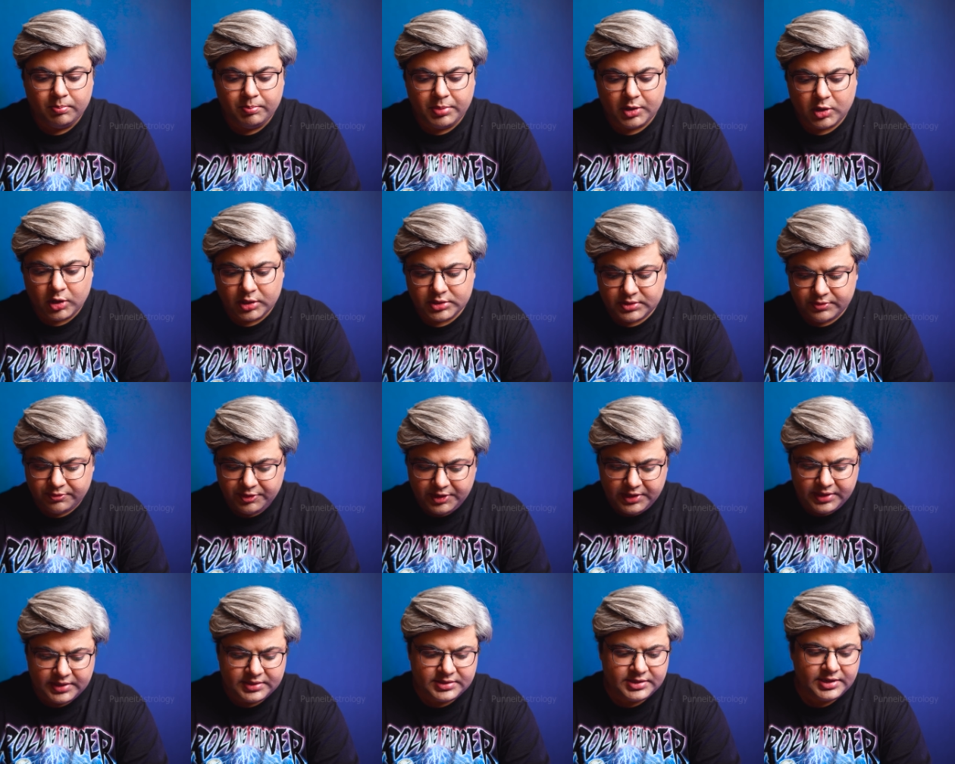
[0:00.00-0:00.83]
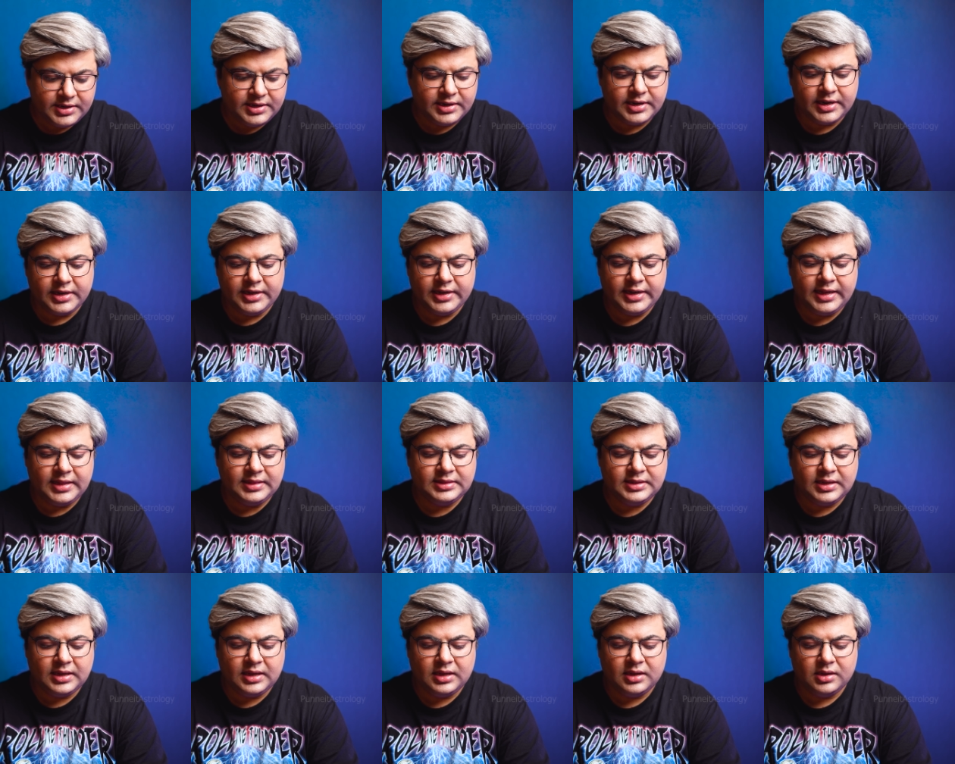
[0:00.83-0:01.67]
Because Venus in
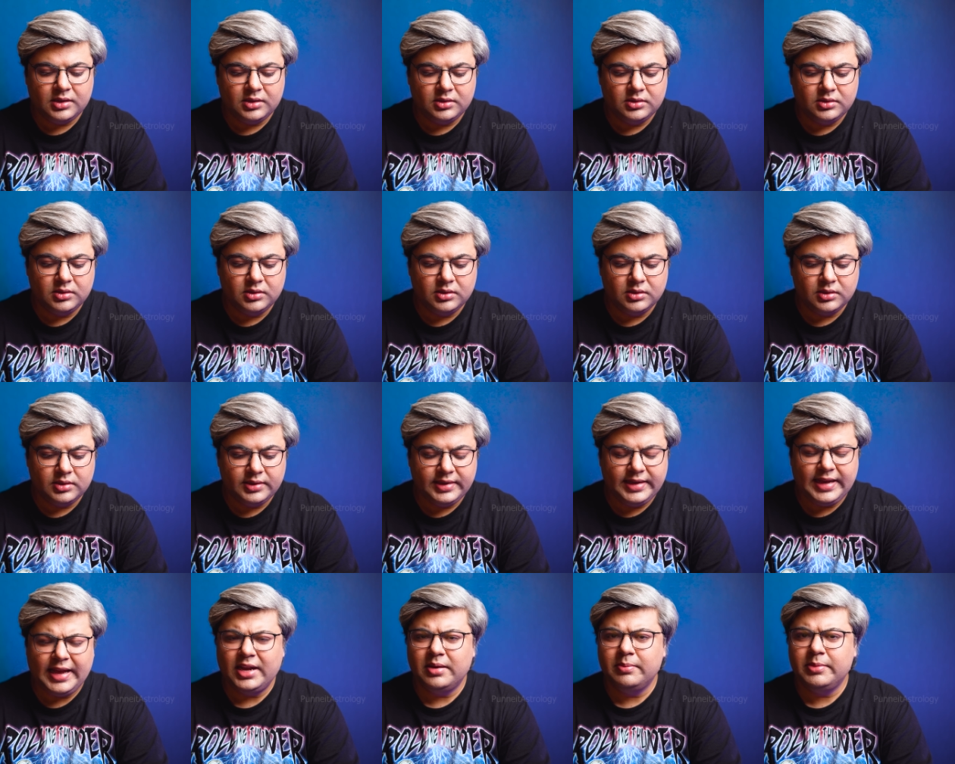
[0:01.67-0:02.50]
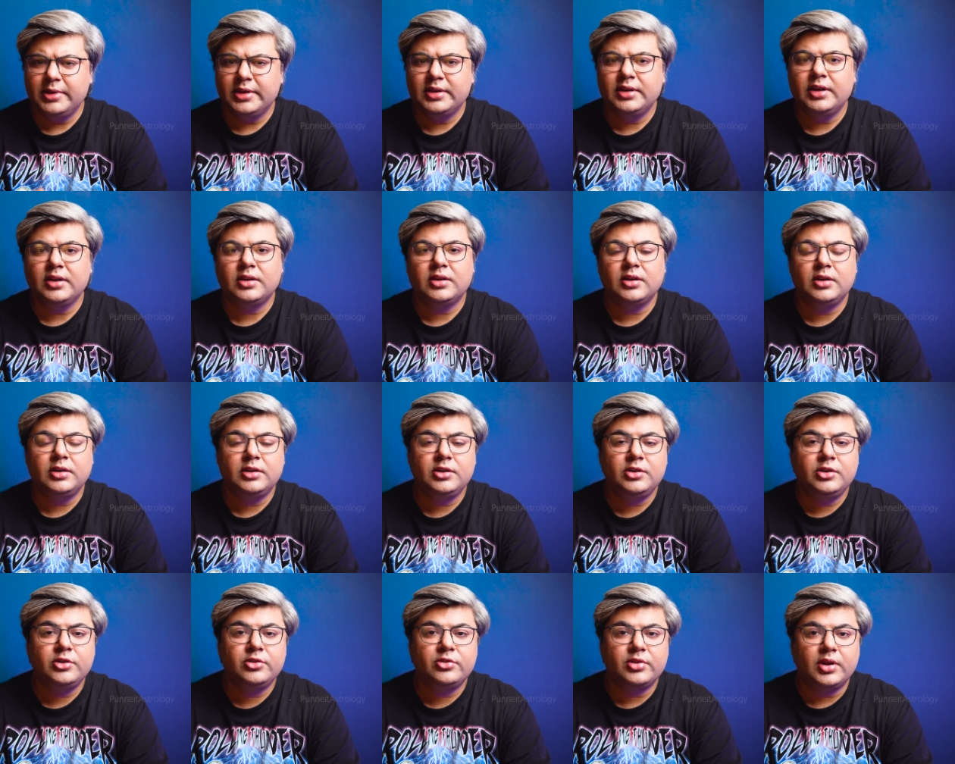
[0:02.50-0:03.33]
Gandanta can be a little
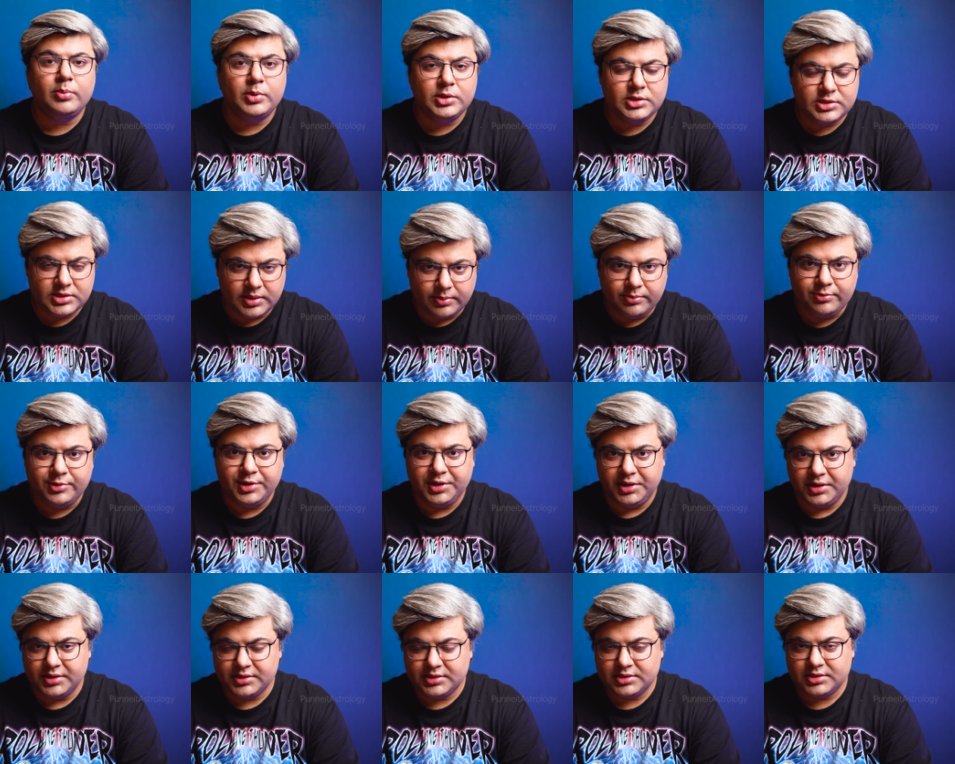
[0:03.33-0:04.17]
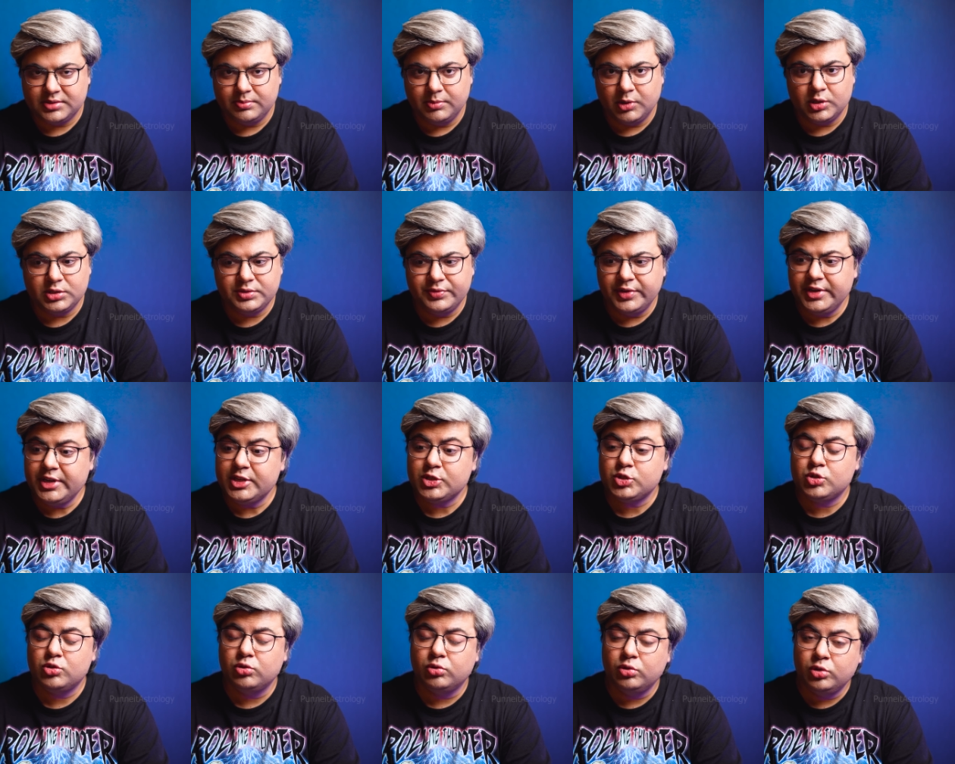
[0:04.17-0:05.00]
troublesome Venus, because
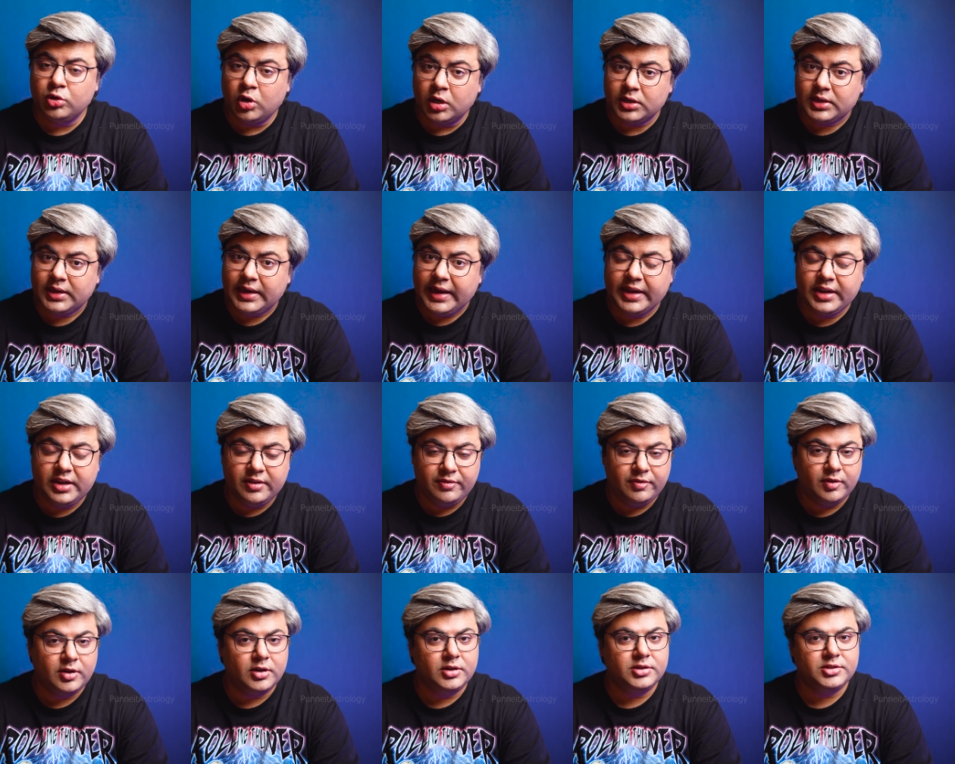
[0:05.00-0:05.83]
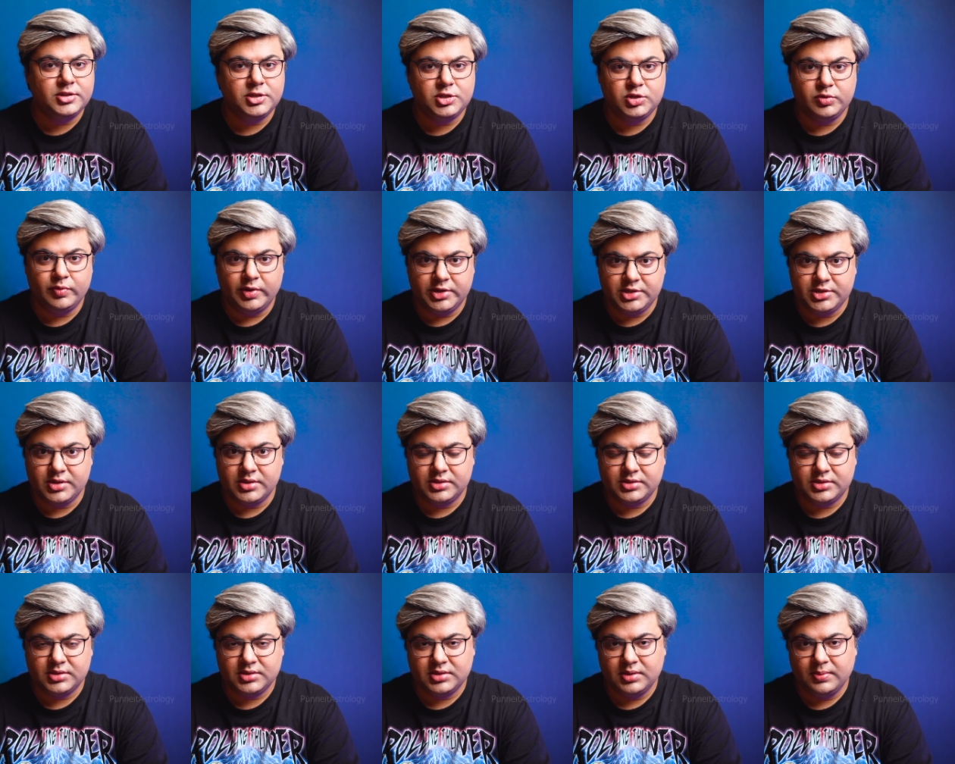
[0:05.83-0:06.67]
Venus do not like difficult
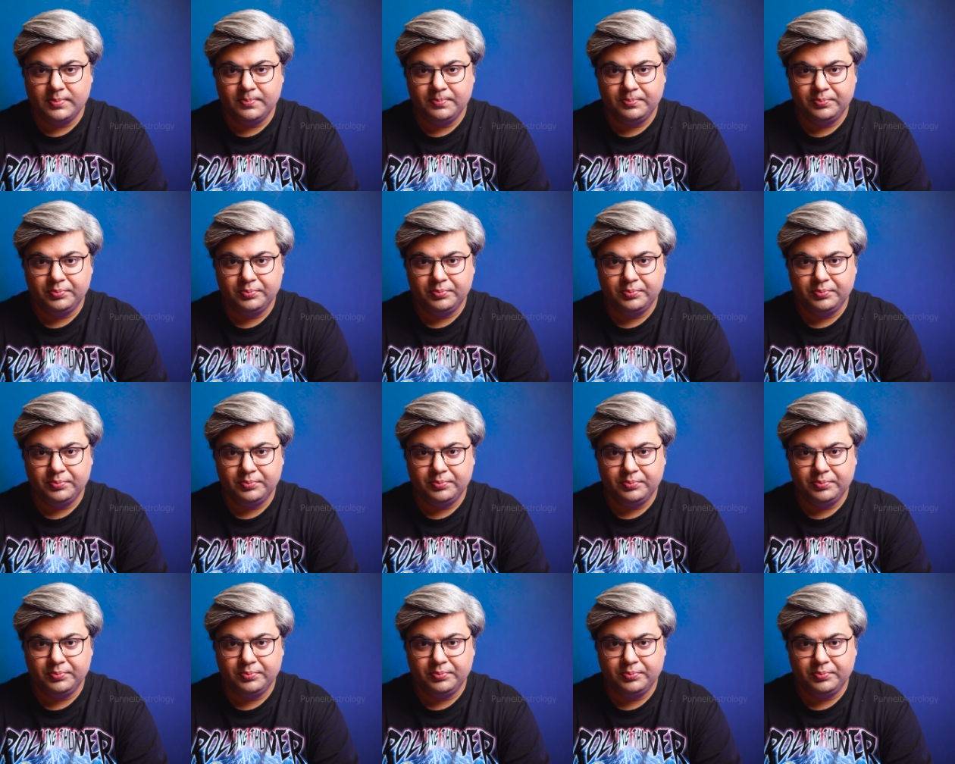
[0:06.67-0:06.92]
situations.